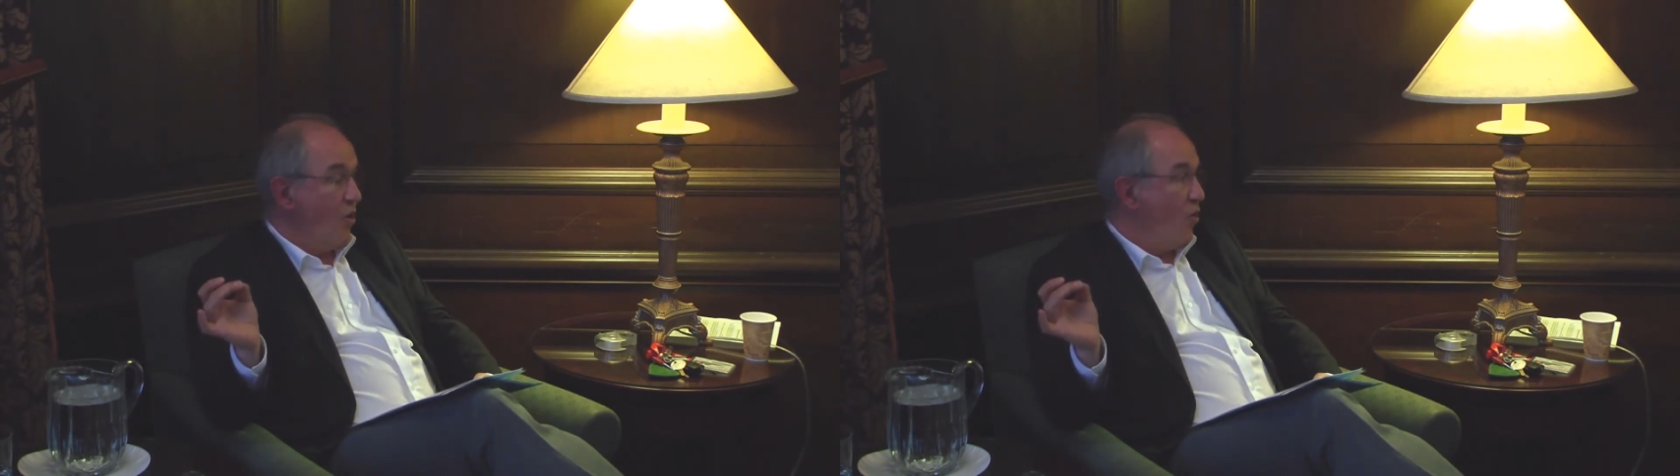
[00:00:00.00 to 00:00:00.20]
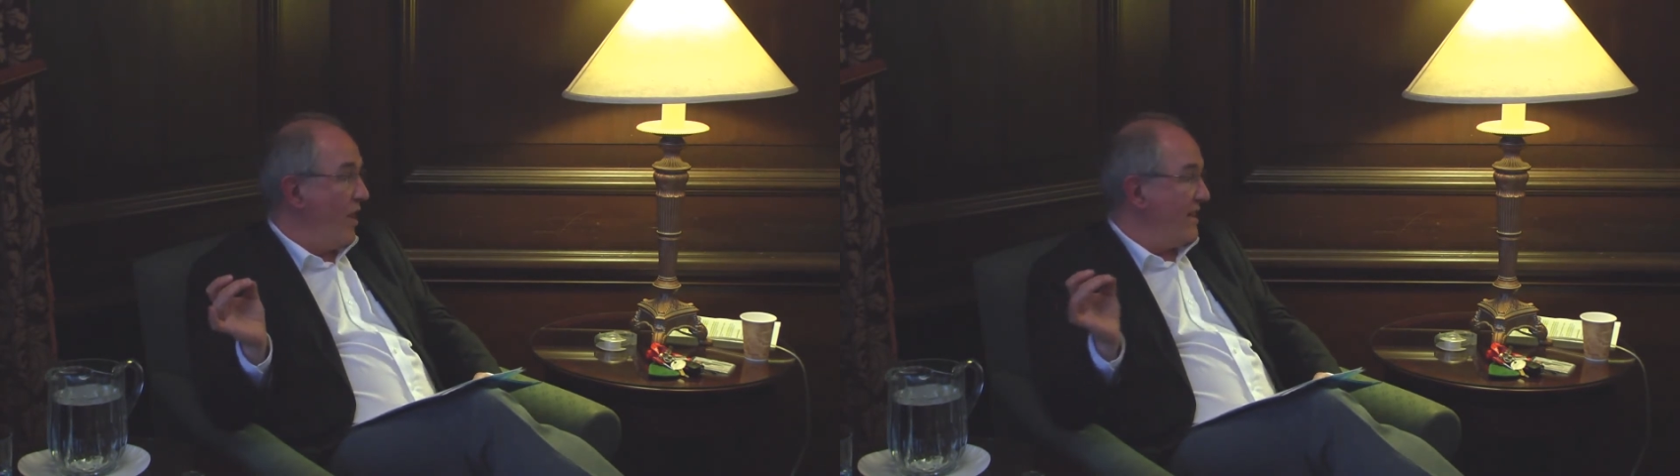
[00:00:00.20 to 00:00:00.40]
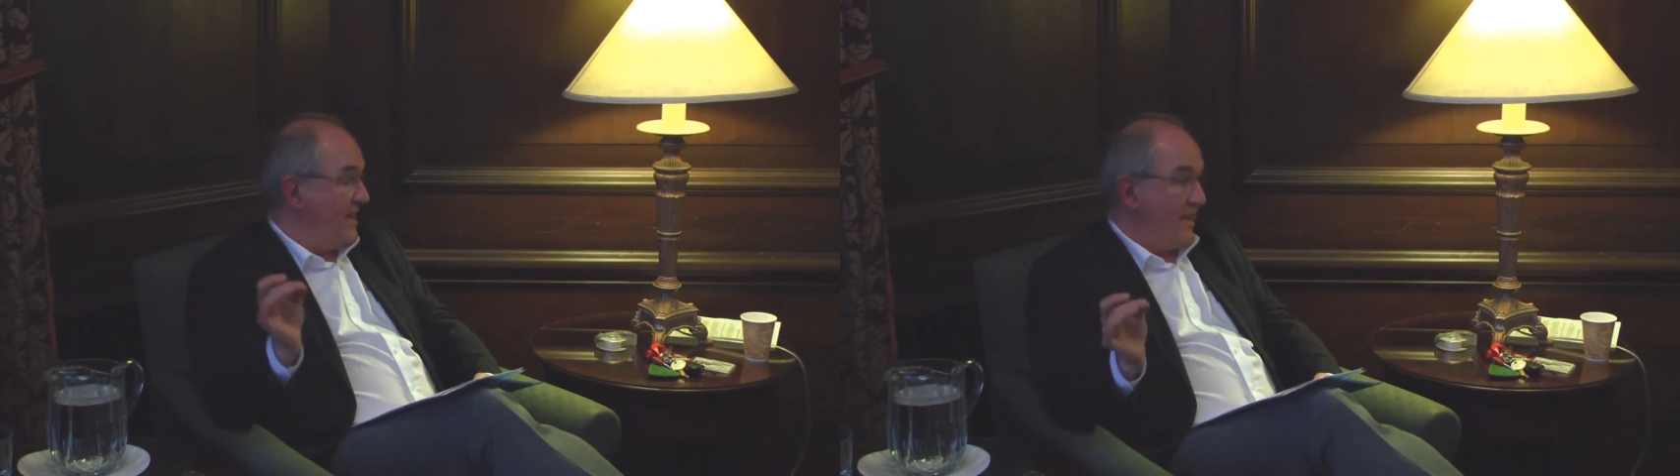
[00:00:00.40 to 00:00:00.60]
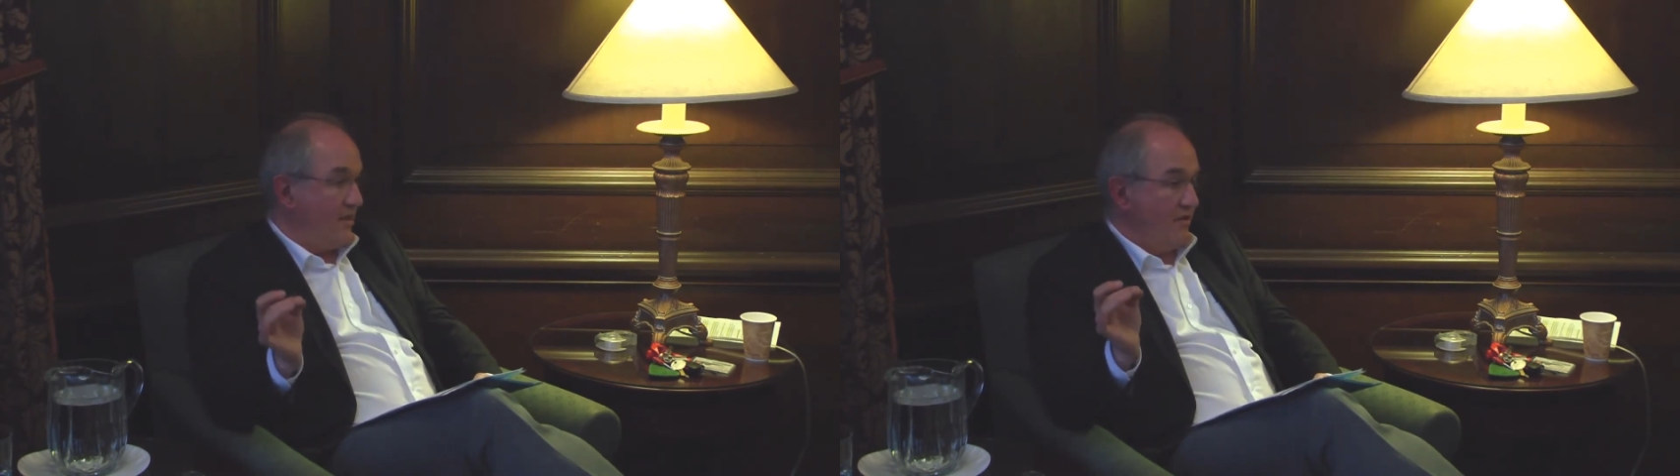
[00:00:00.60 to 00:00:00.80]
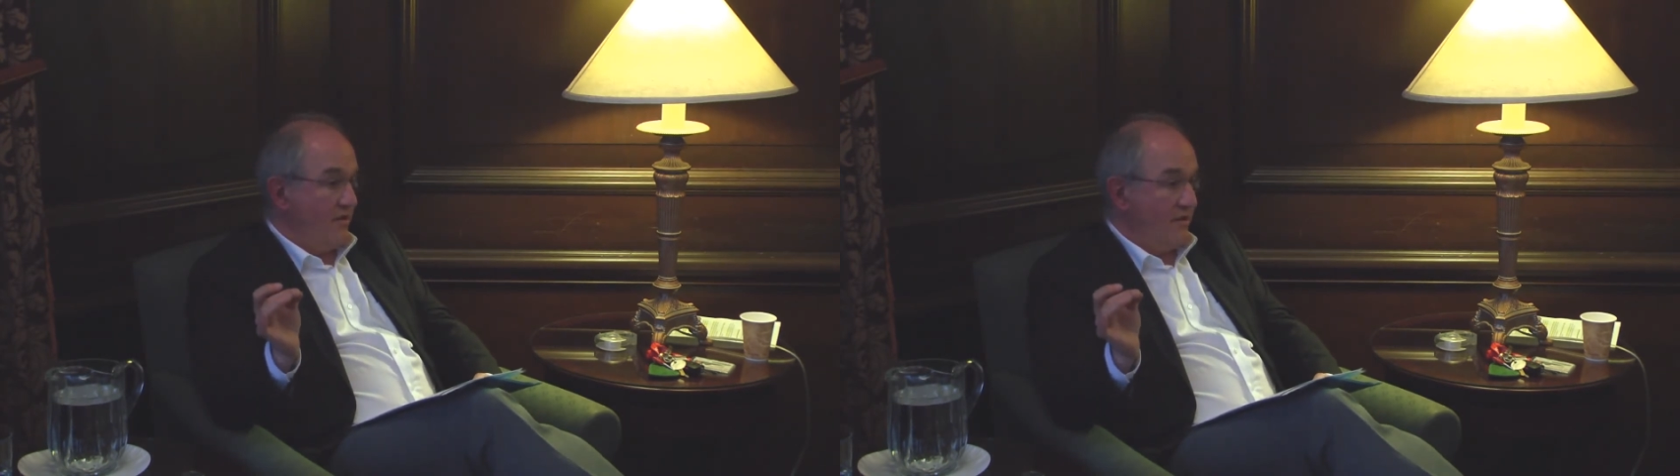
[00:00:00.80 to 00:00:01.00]
were
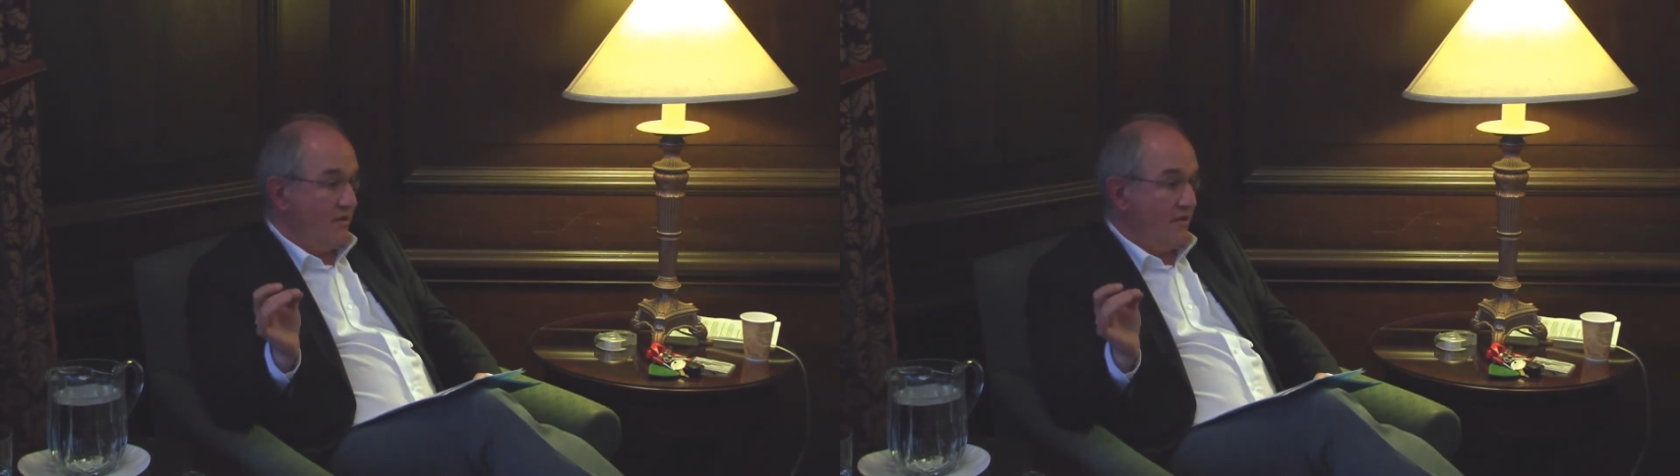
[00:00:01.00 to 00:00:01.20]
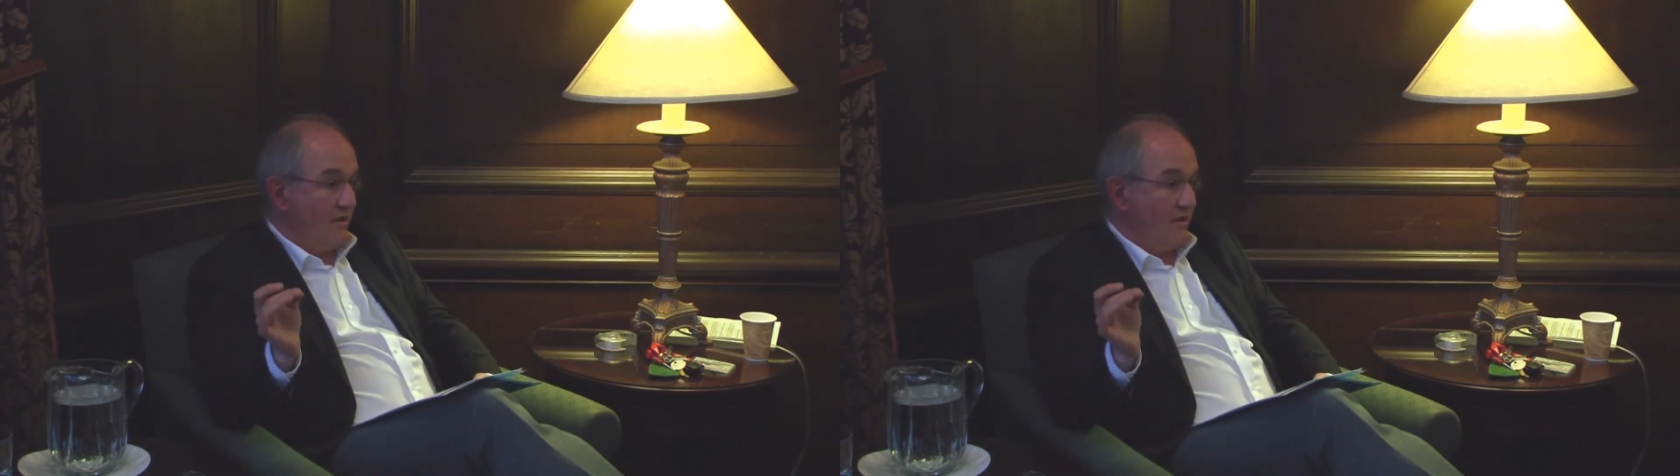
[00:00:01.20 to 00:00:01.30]
taken